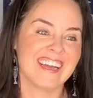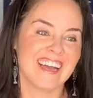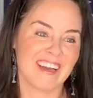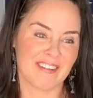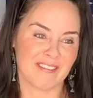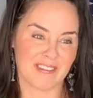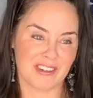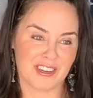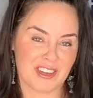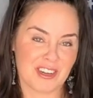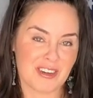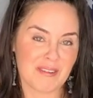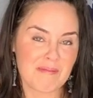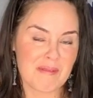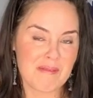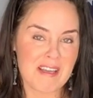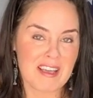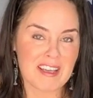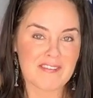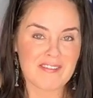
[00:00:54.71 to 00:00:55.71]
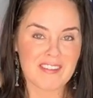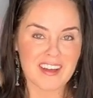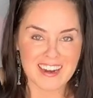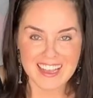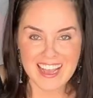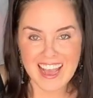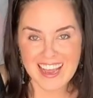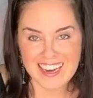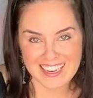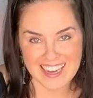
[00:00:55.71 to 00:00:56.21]
And we shouldn't be making fun of
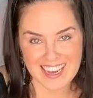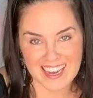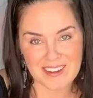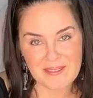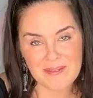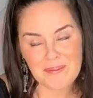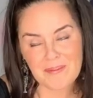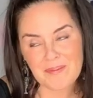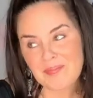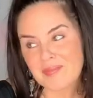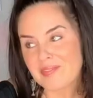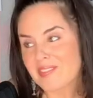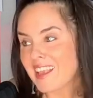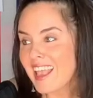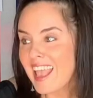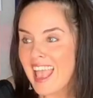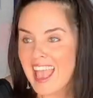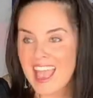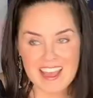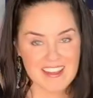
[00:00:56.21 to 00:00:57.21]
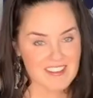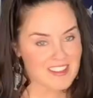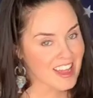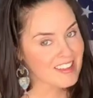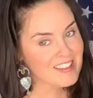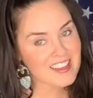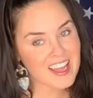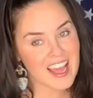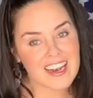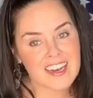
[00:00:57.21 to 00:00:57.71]
Kanye. As
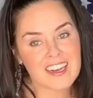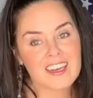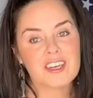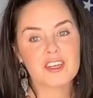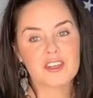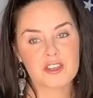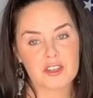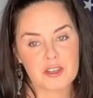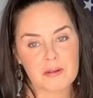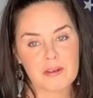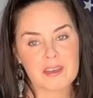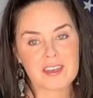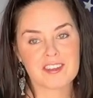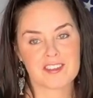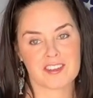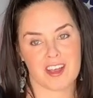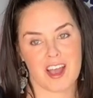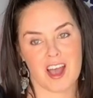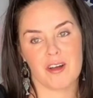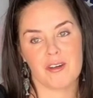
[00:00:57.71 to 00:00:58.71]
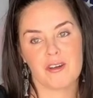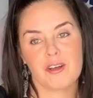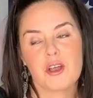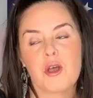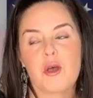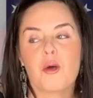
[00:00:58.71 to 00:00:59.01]
I said two weeks ago,